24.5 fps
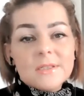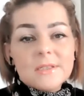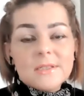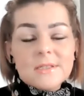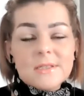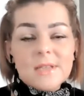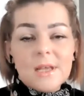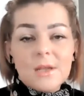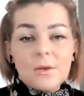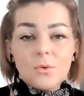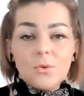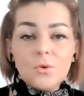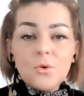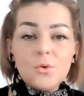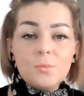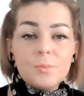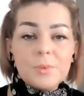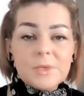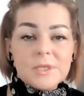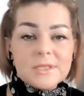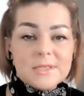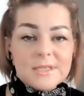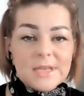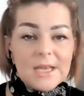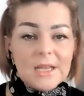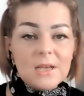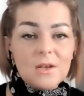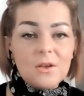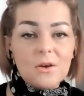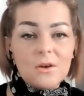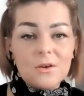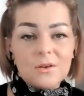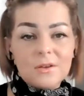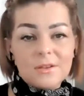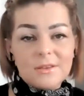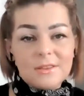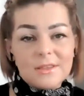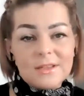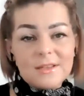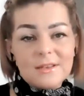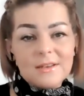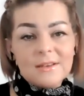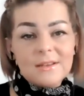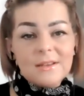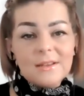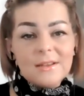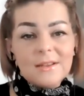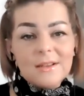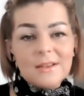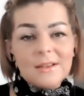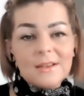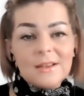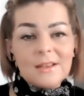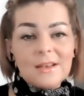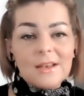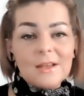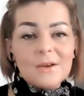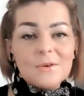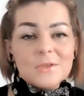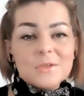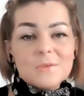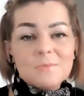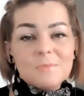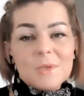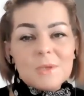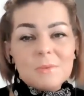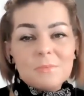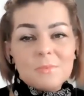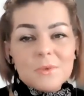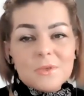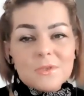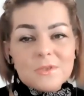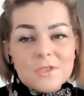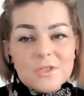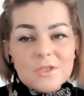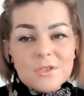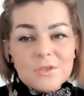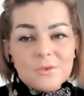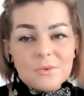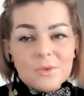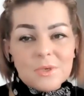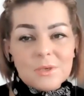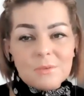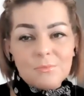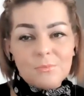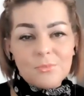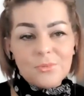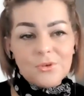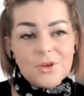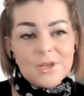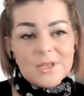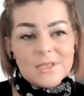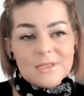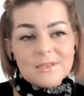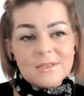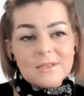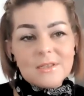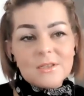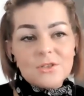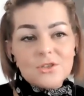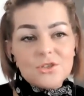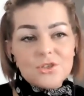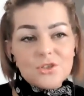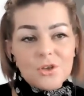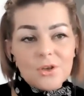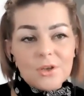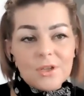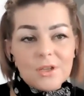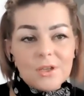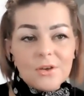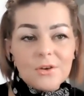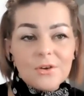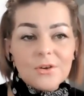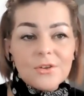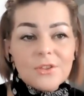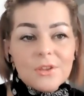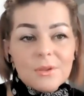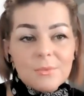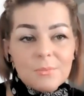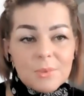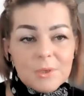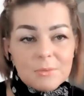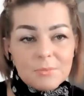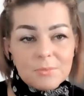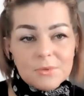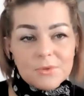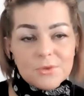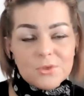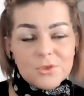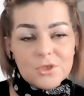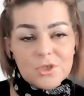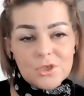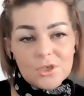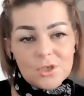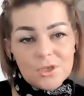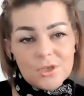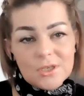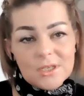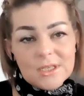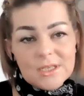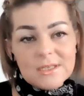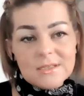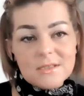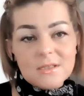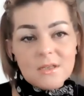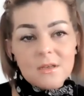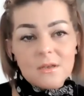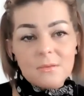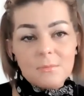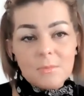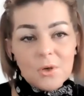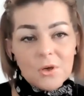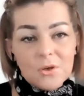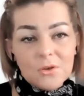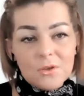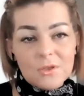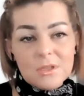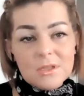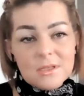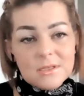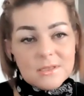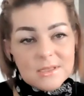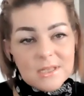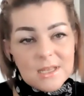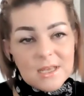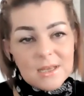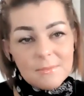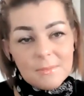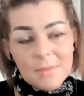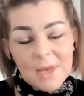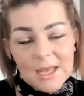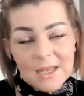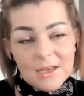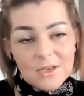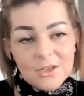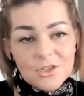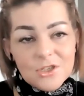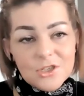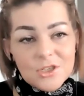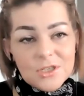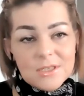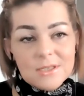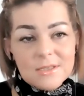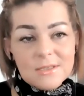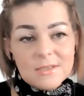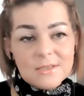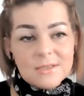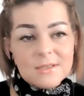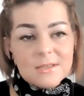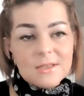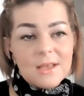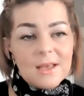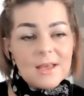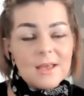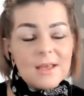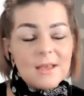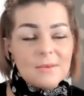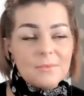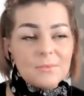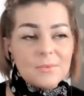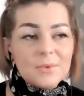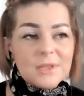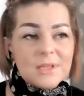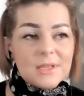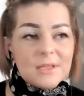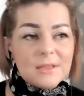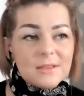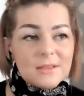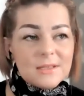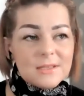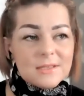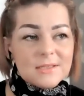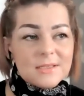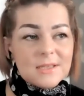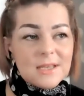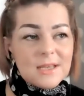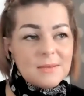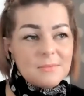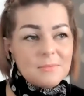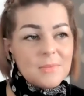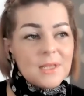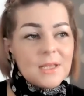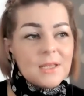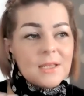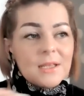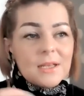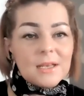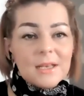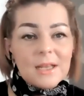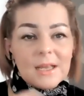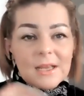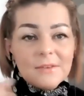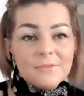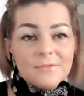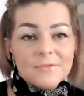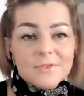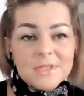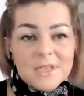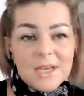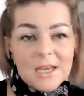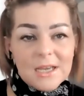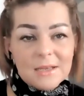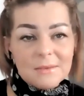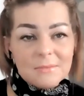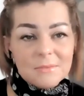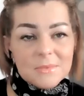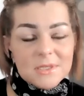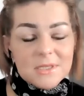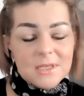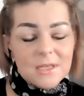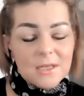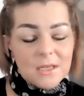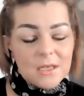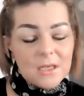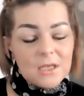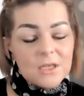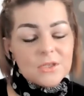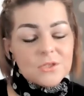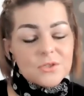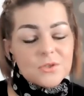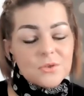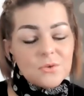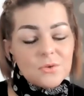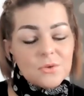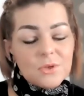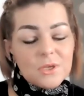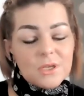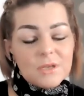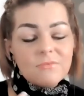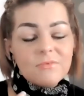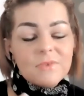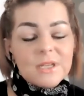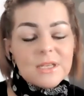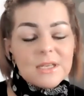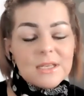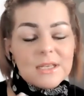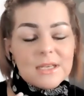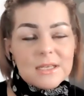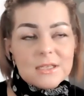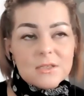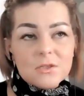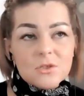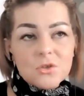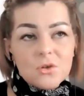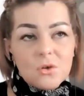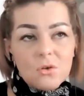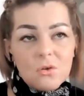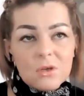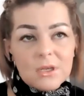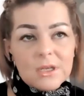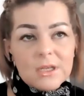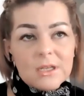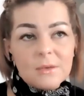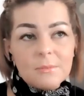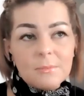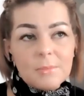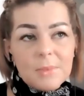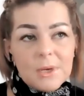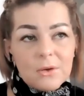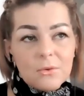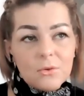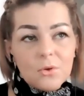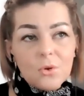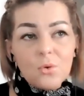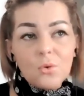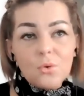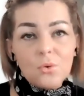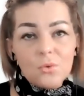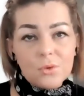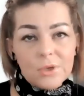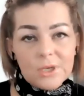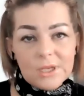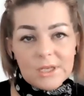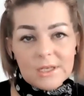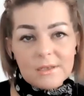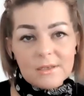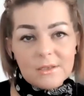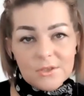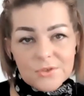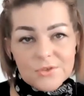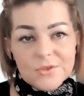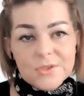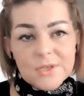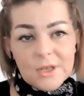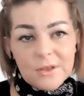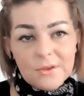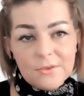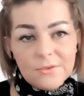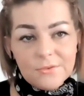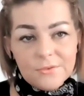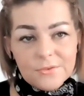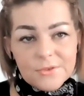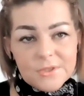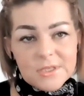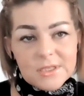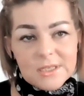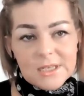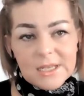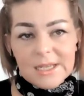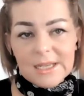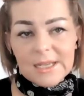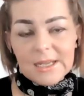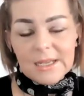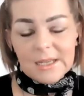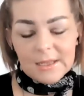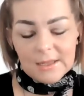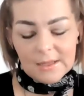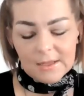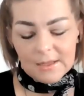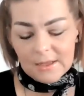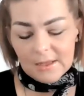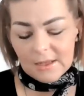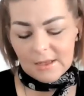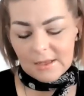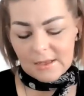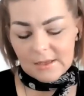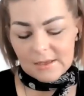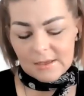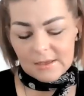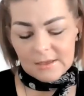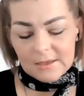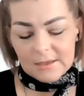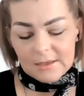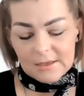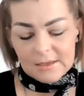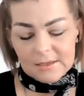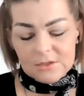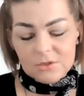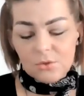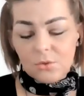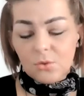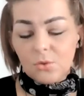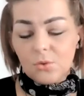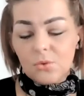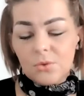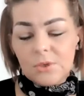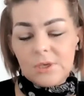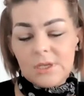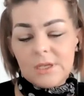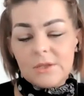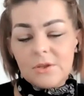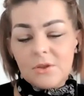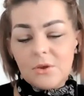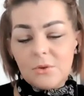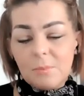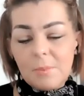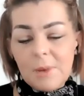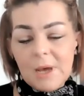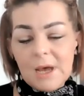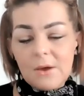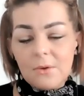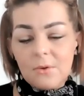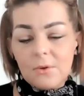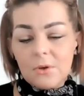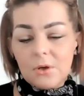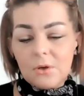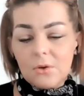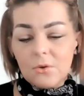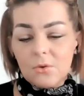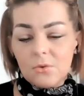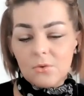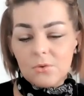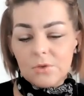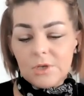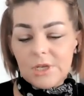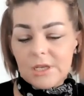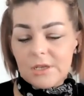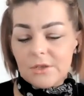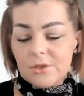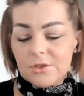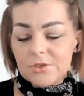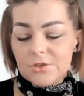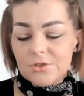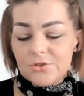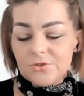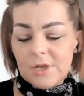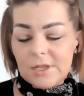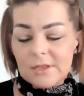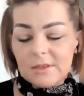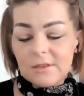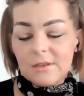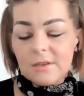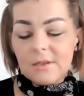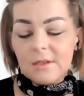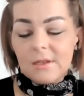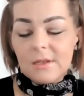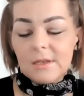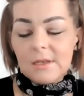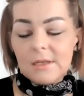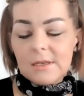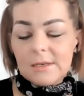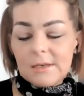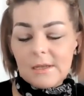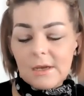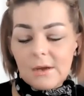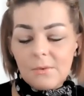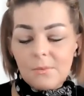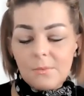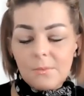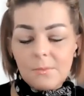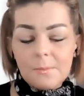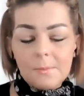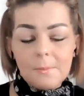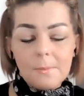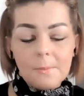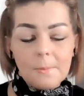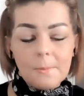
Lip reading: it's that open dialogue that allows people to embrace and enjoy other people's journeys among the same energies within the same lifetimes. So it really is talking about owning yourself today, and owning your power, owning your strength. Now,